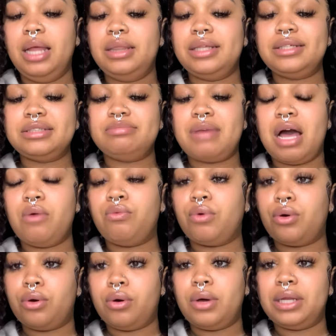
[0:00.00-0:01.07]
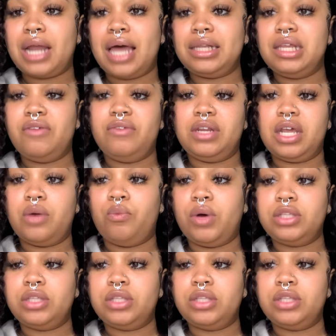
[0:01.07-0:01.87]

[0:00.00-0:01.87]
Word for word: this is my world and I live in it.